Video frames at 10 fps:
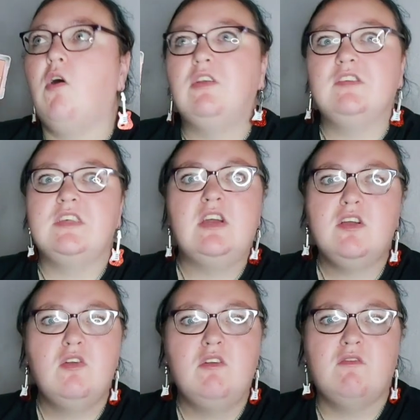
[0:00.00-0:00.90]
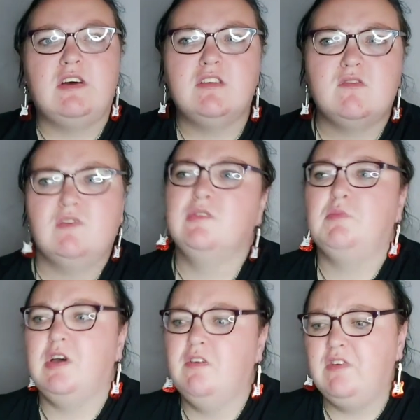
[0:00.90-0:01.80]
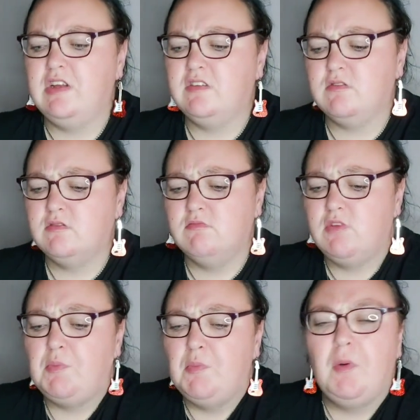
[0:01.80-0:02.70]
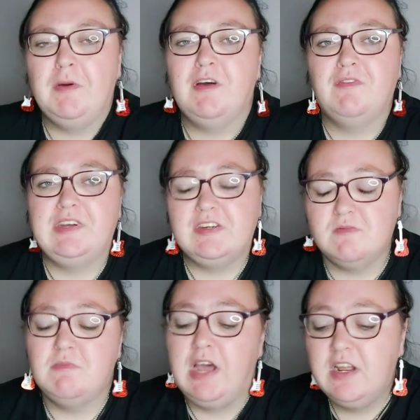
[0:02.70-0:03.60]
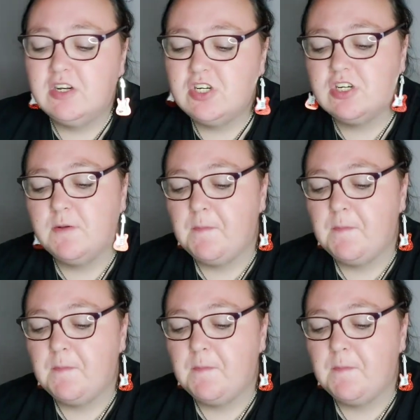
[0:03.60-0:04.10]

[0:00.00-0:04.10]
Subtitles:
honestly I couldn't have asked for a more perfect match.